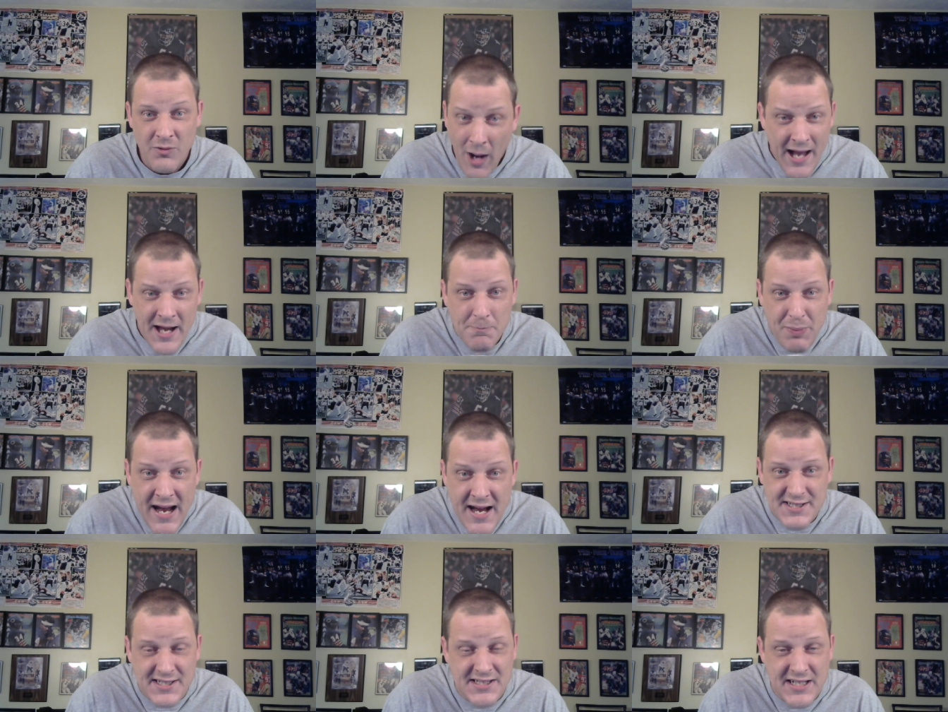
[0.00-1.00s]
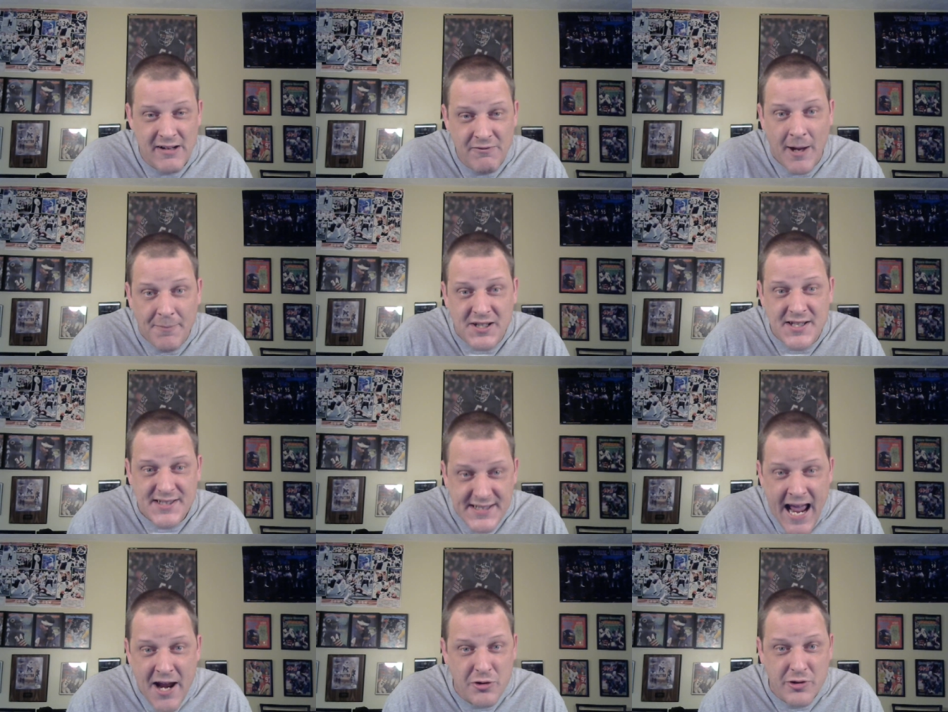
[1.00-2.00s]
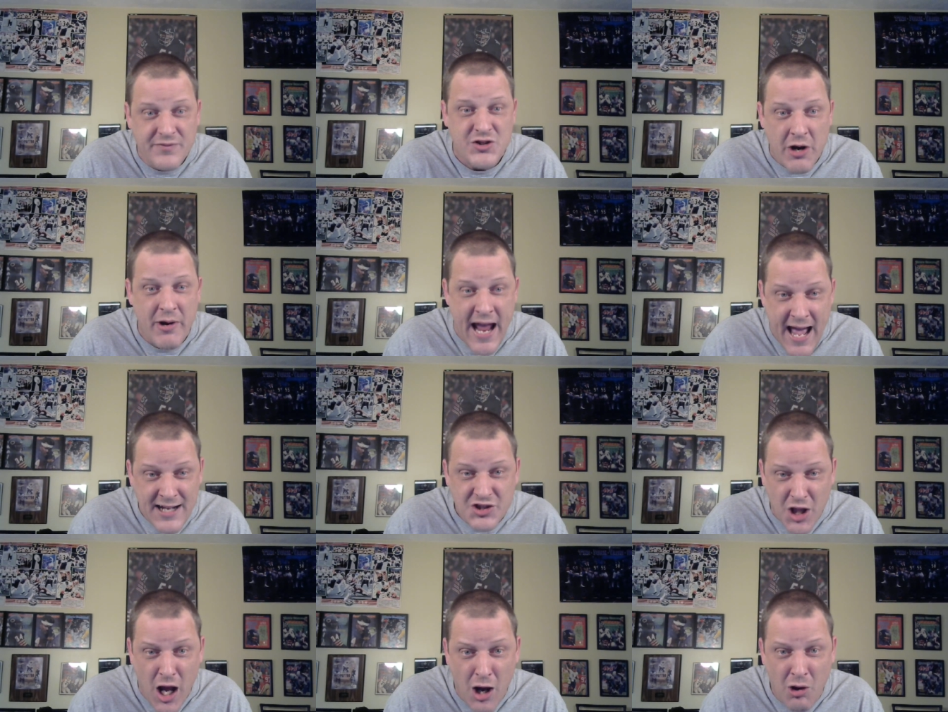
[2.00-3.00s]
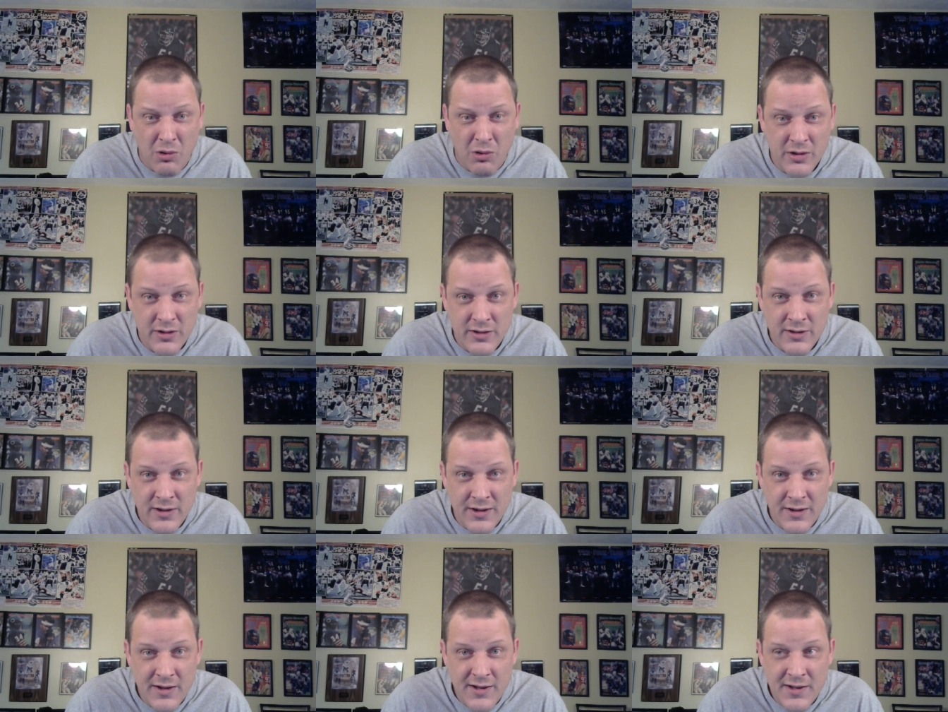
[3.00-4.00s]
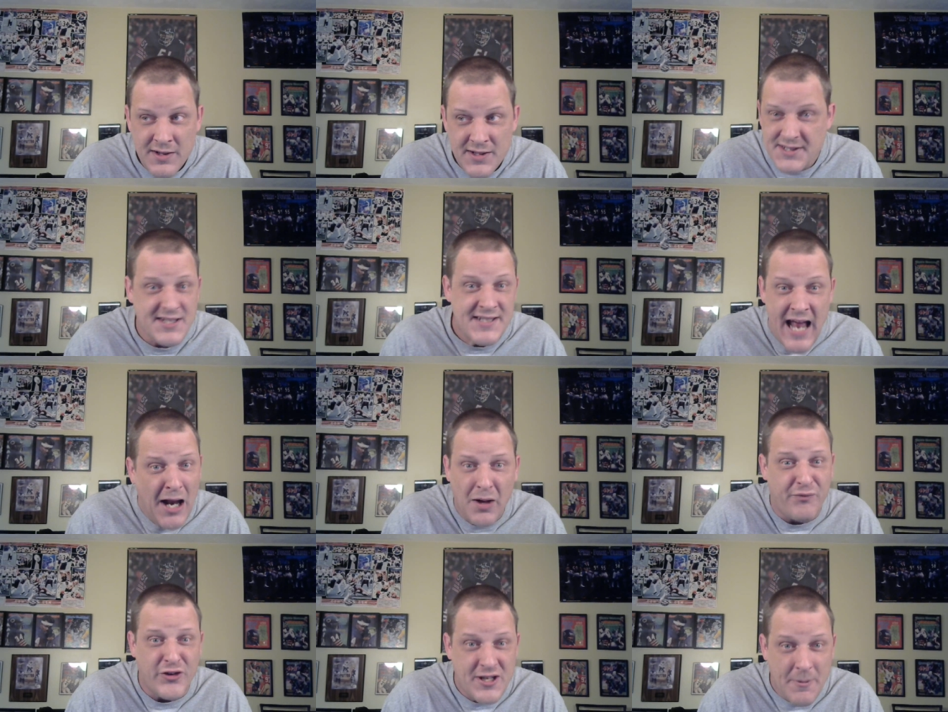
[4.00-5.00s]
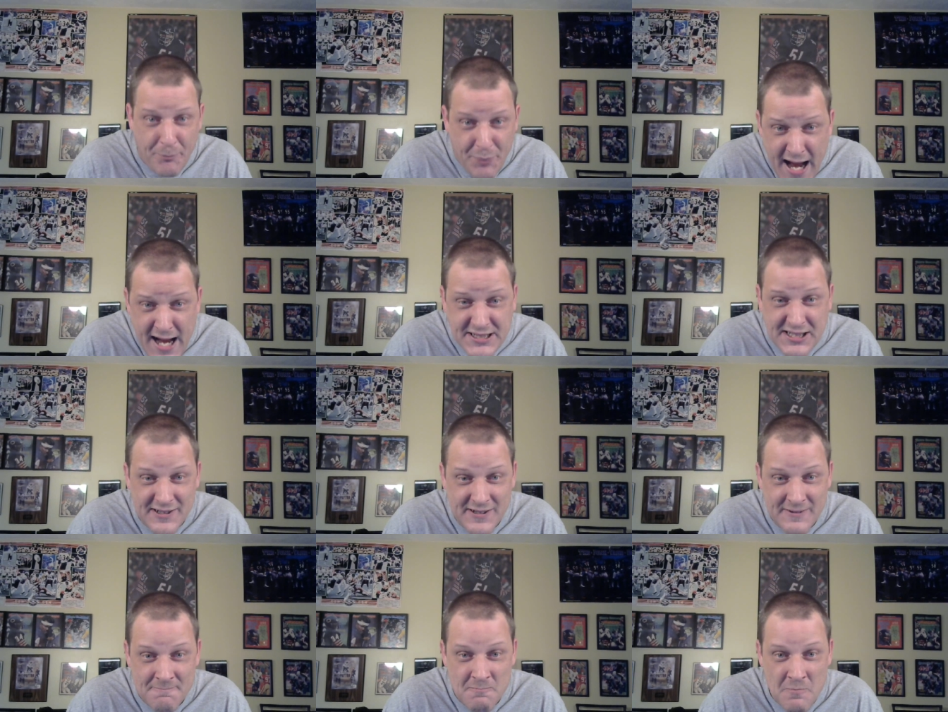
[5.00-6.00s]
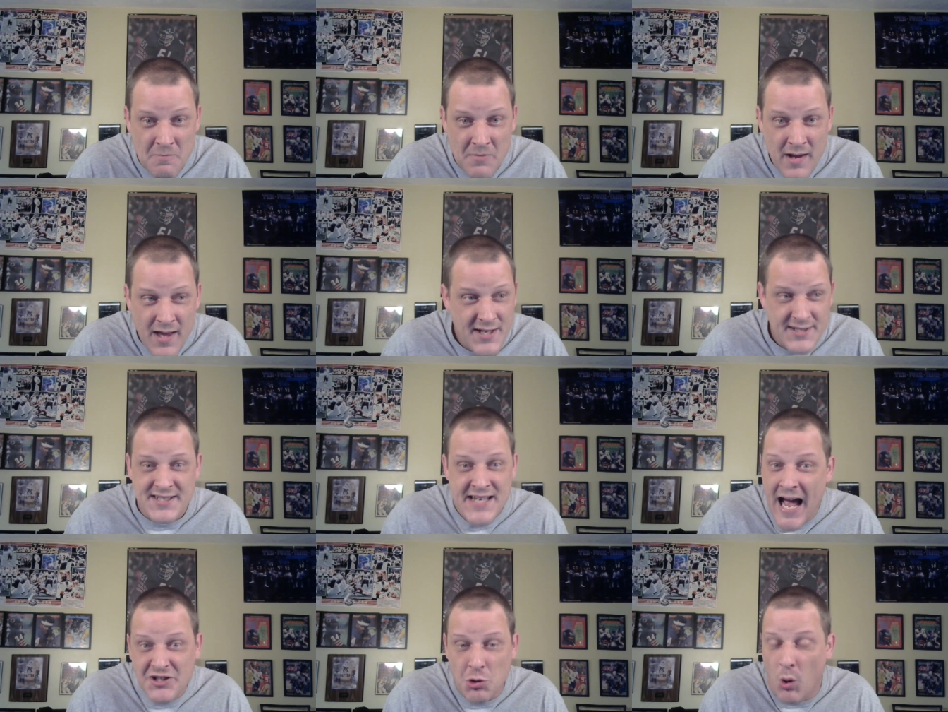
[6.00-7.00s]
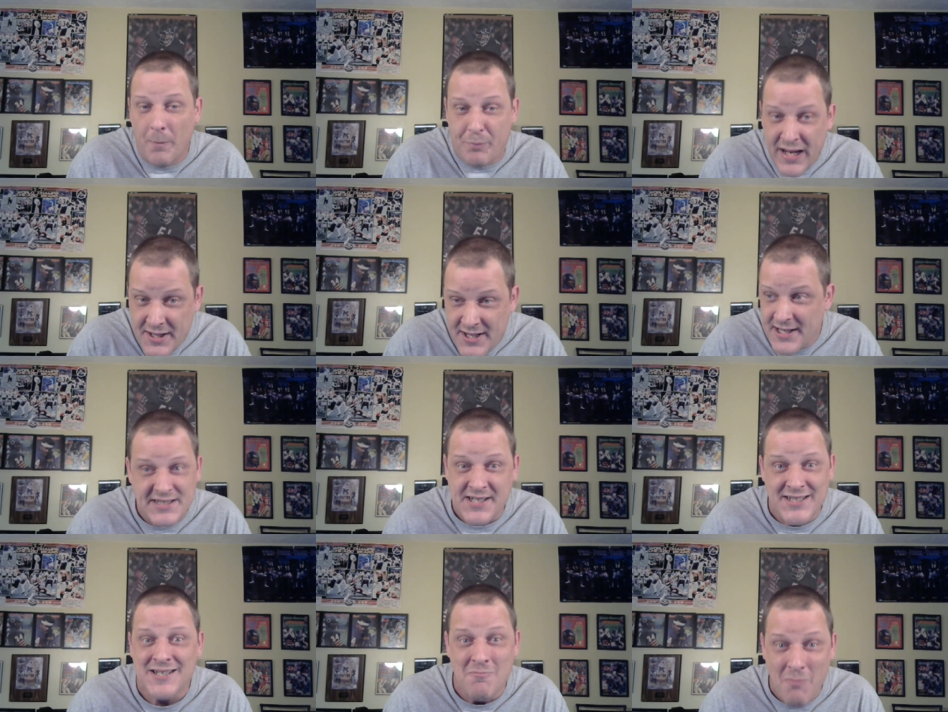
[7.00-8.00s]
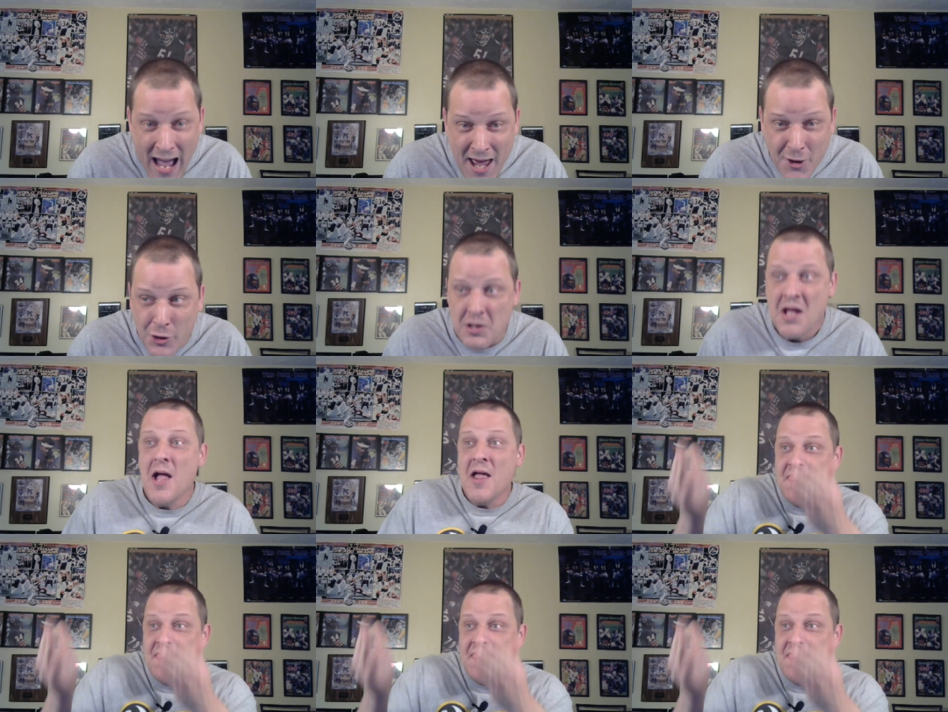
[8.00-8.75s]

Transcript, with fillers: Ryan Pace isn't even up to the standard of Jerry Angelo. This is not up for debate. This is not your opinion. It doesn't matter.